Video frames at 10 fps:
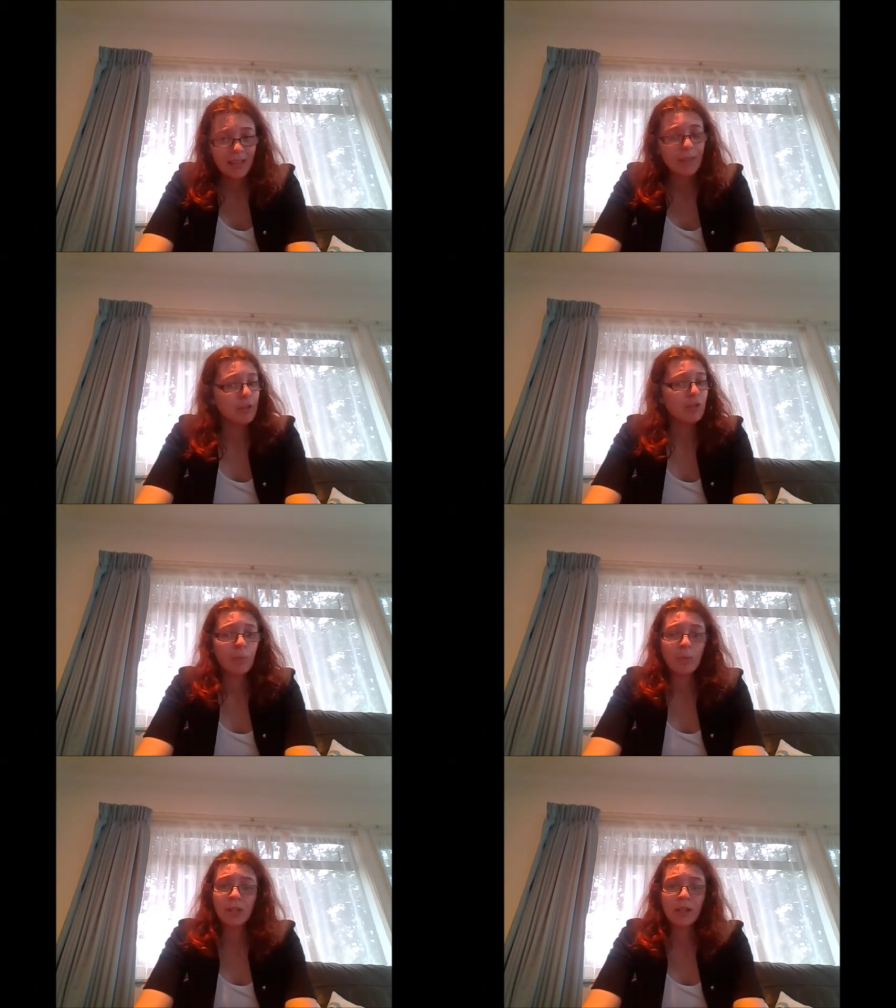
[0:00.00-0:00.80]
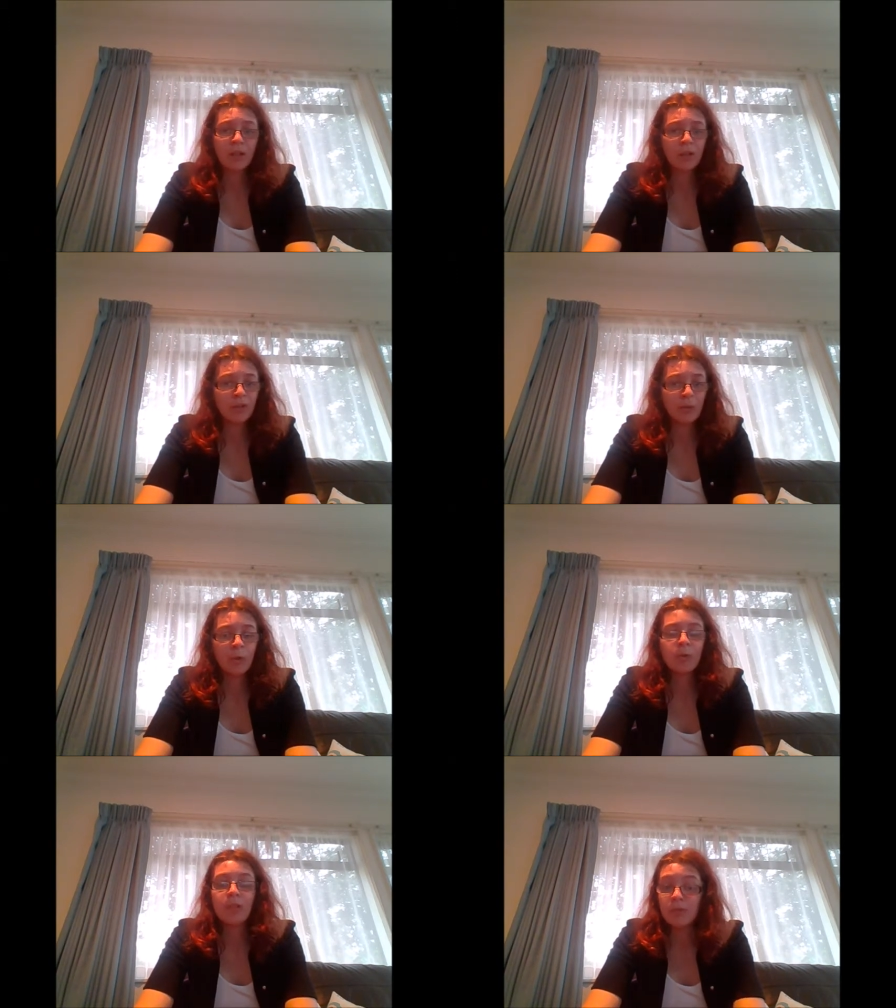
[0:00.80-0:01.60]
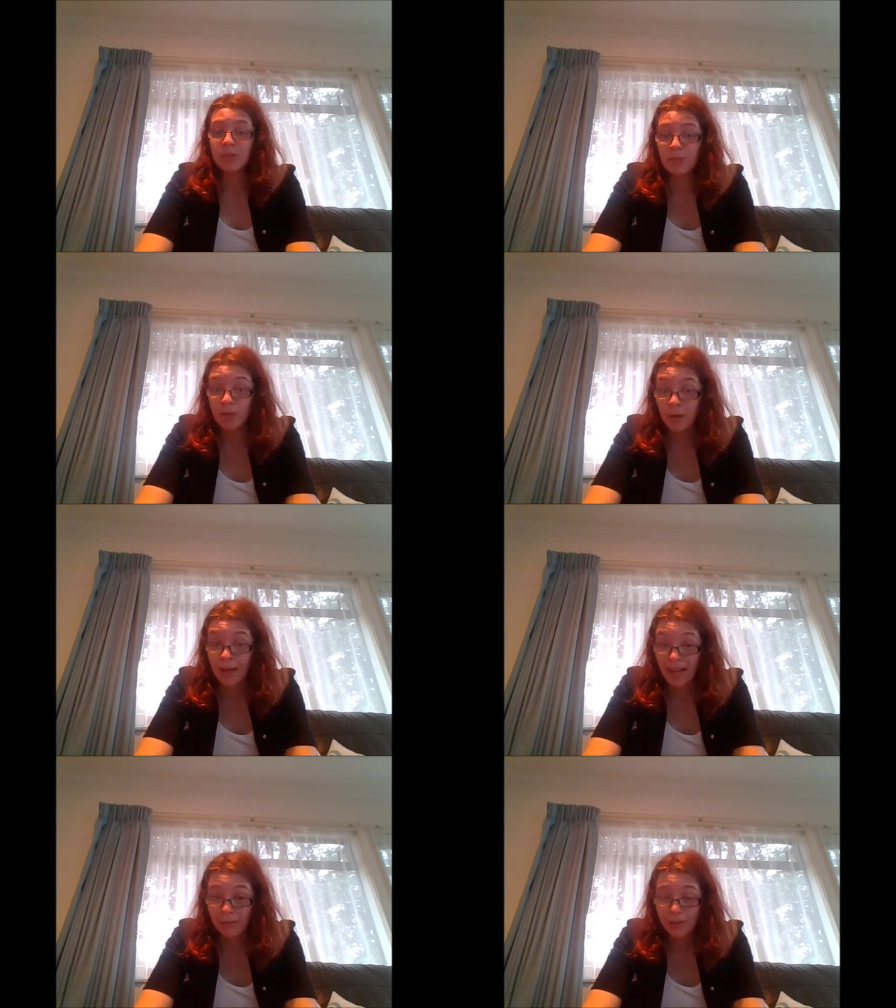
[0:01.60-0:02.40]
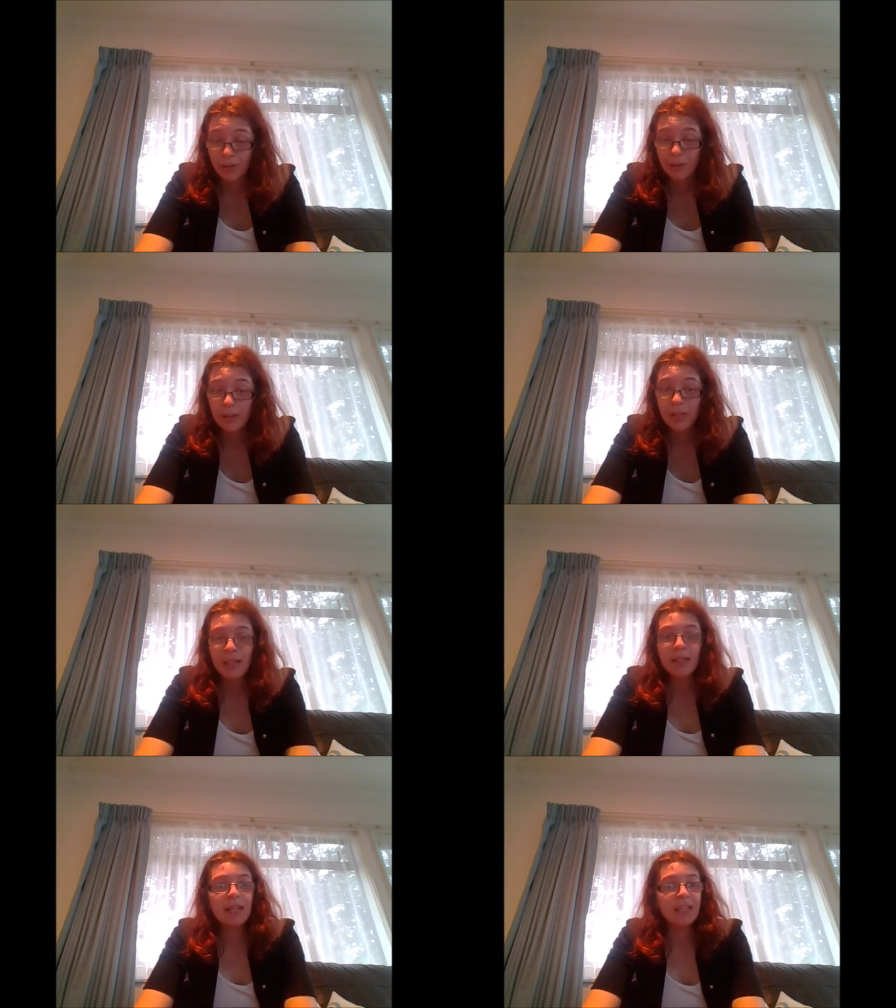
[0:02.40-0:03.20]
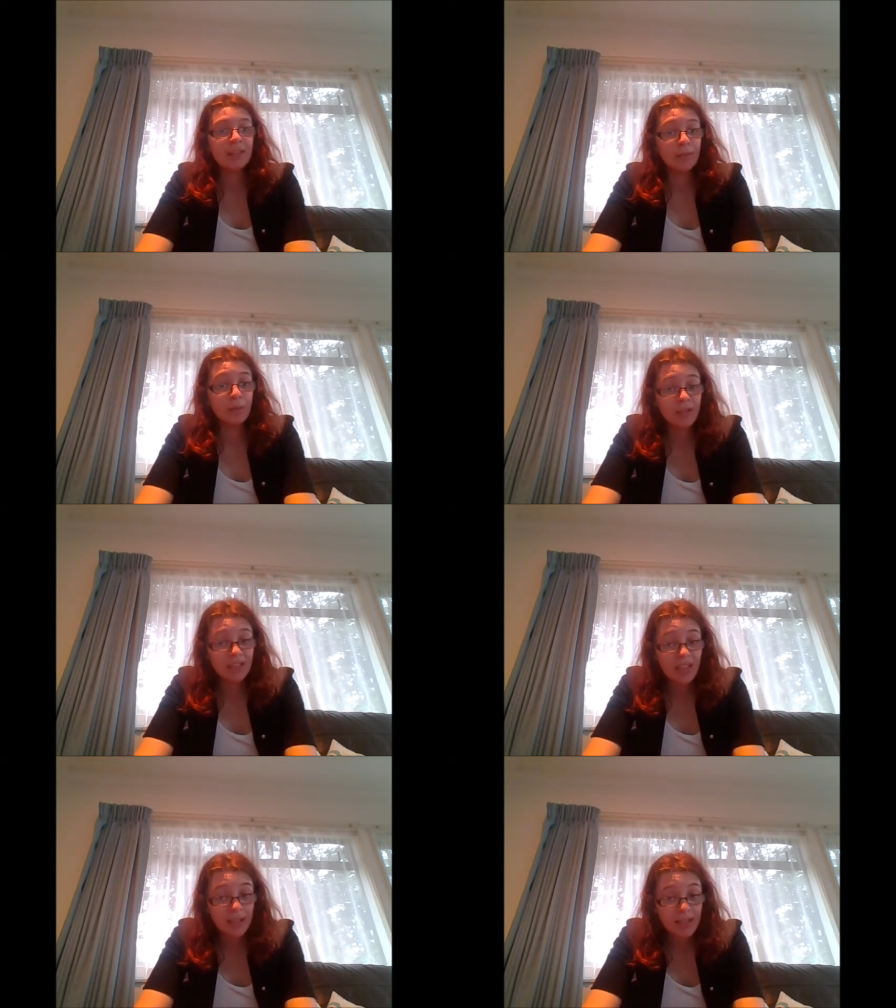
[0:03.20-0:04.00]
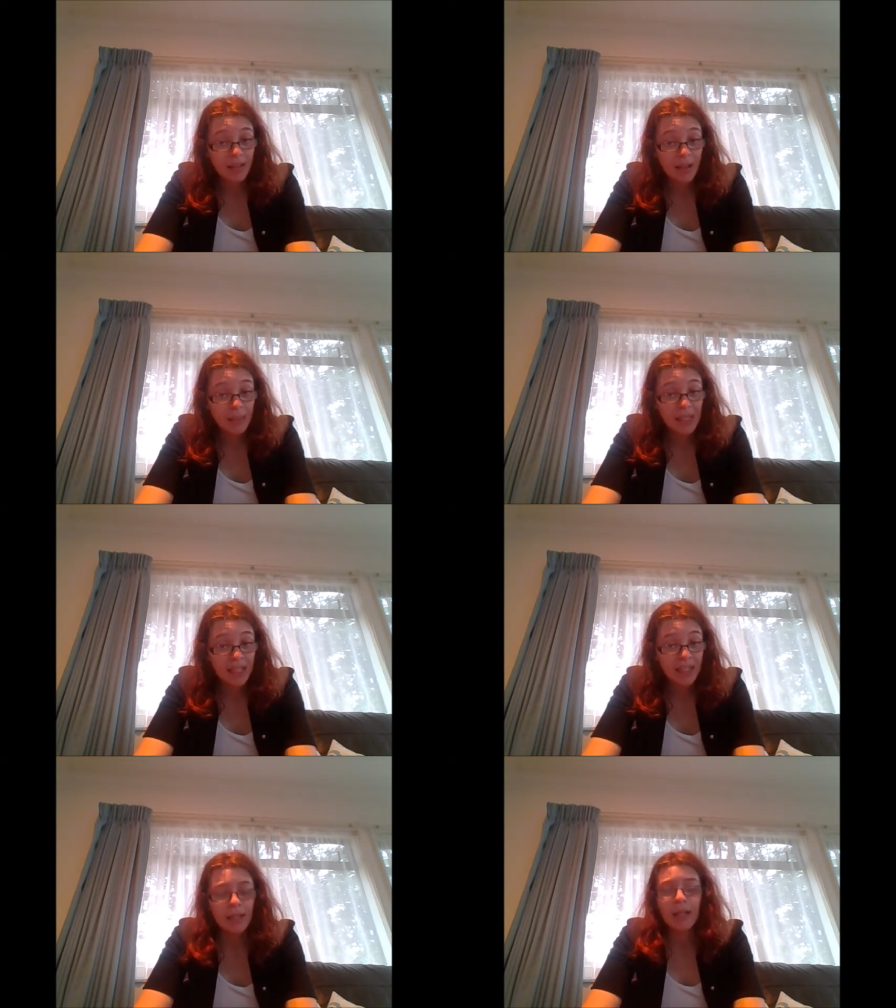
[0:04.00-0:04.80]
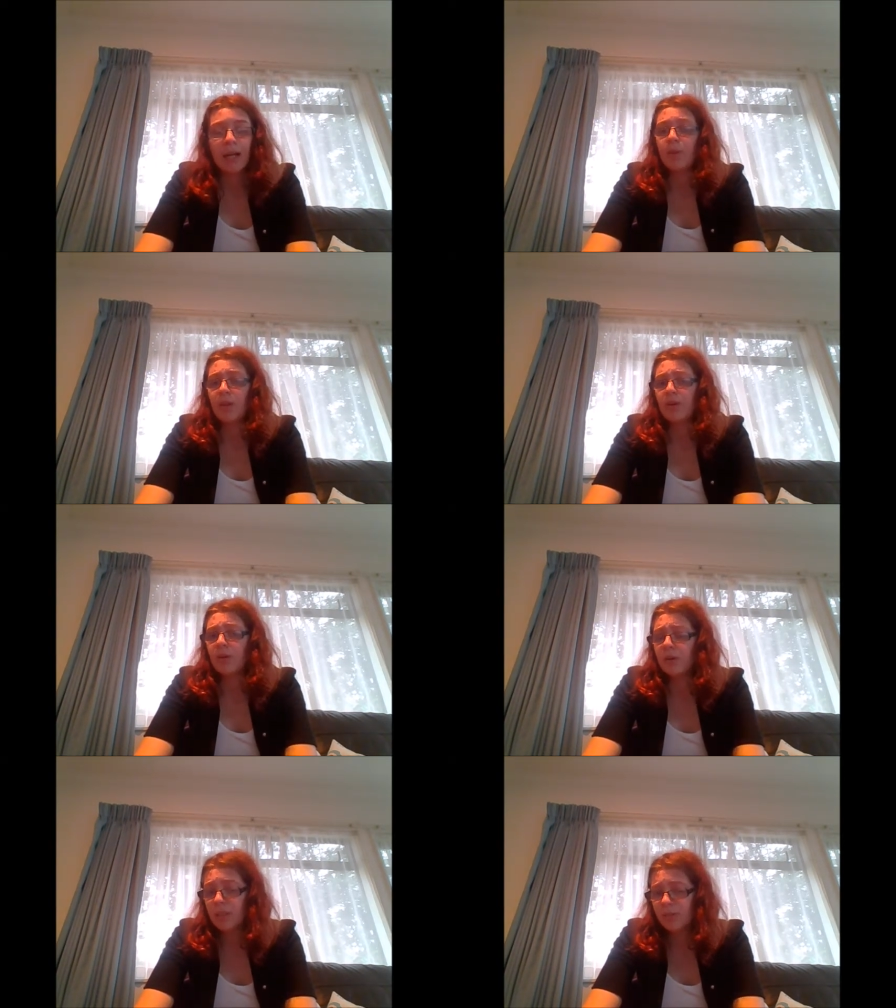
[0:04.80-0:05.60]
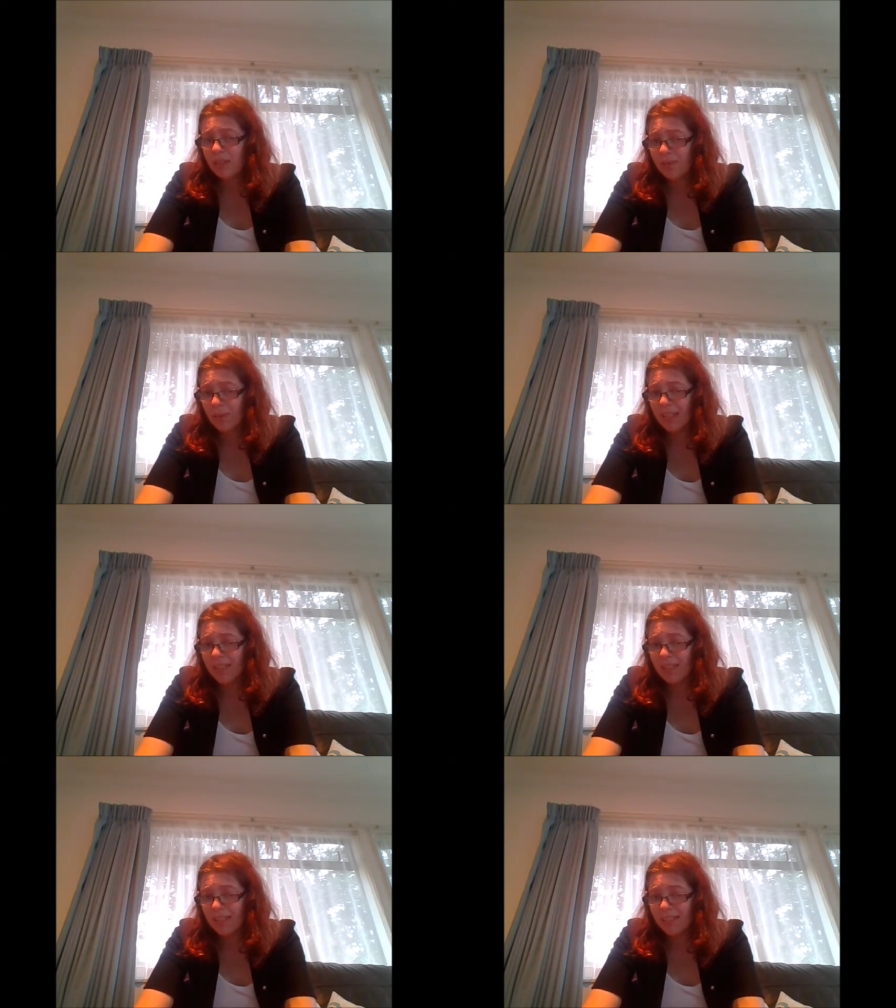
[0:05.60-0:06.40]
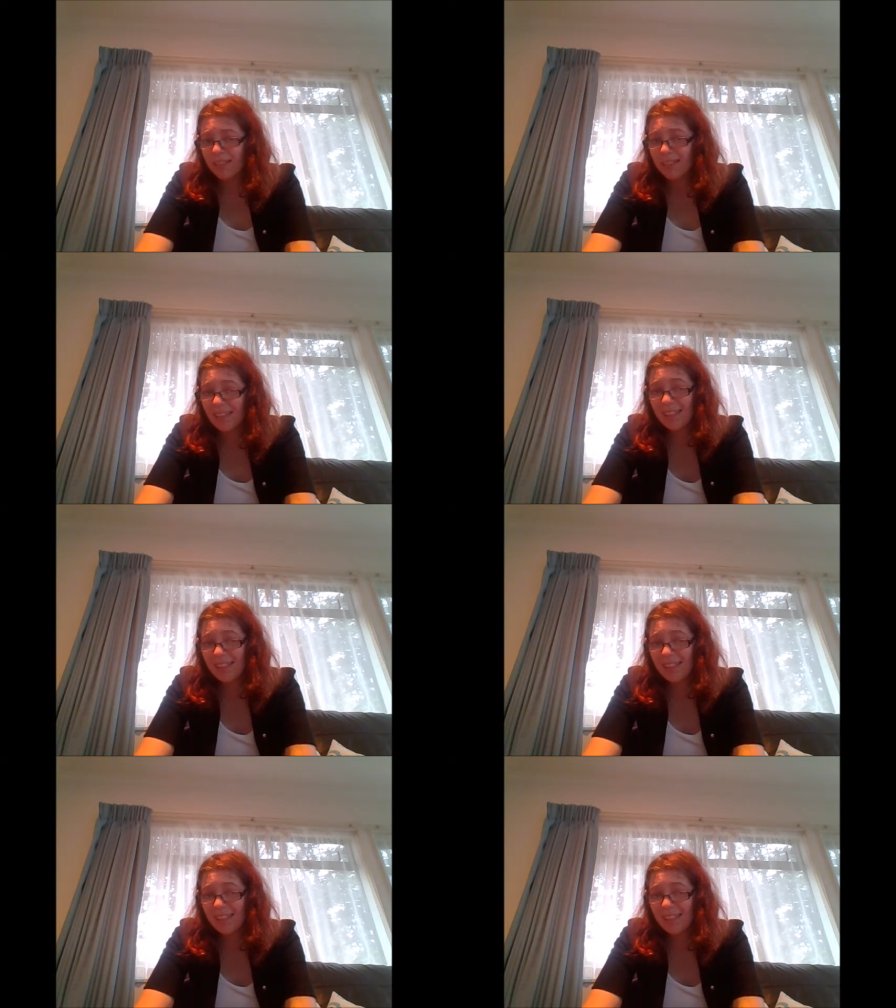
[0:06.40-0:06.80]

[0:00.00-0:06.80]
If you don't want to go to hospital, you do not have to. It's a very scary time in there. They're not usually very nice.